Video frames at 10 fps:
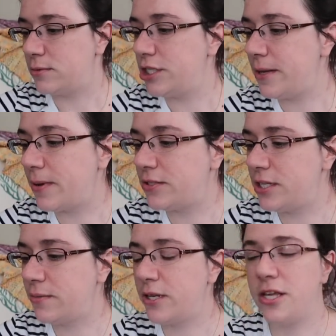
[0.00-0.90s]
She had
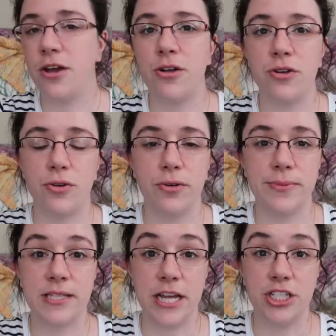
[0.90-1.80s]
posted in one of the yarn
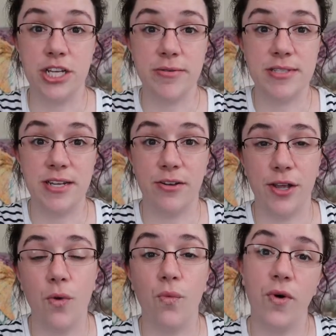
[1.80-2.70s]
groups that she was
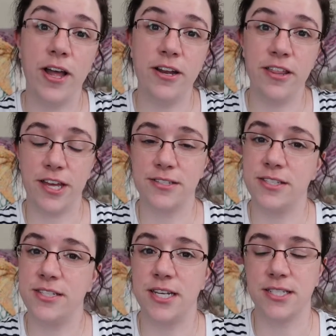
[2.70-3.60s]
nearing
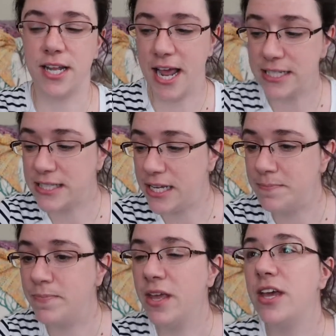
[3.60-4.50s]
1,000 sales on Etsy.
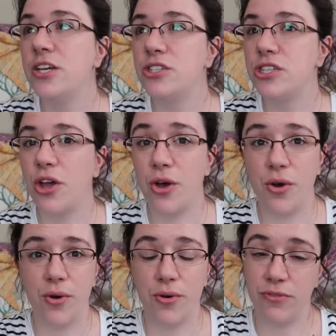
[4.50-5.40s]
So,
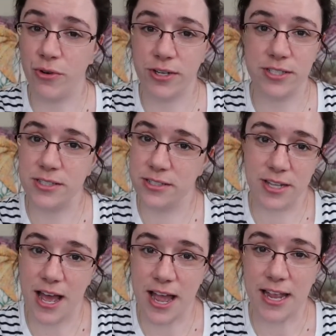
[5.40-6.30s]
of course,
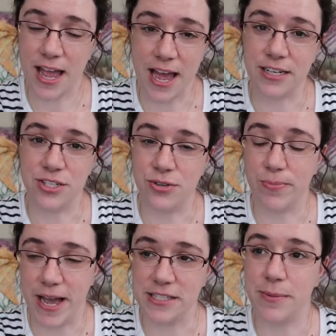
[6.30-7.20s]
I had to
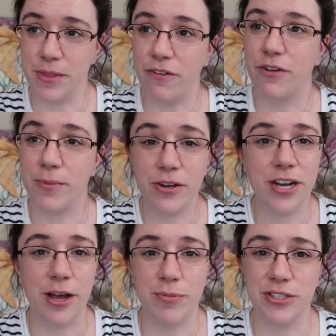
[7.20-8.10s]
buy something from her
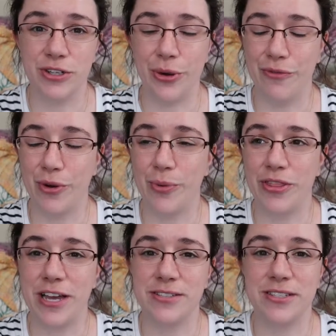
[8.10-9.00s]
to help push her over
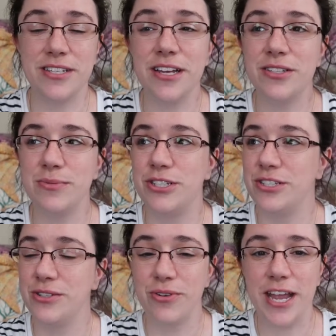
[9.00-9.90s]
1,000 sales, which
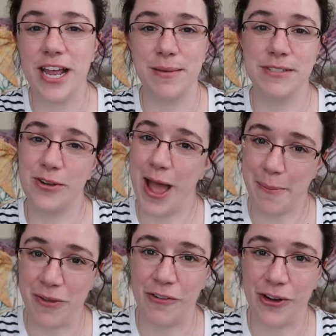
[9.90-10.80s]
is great. I'm so
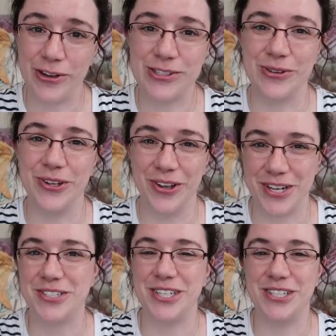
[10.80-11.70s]
happy for her, so
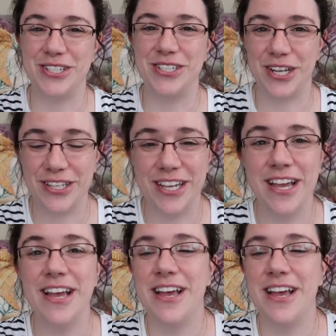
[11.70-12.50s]
congratulations, Shelly.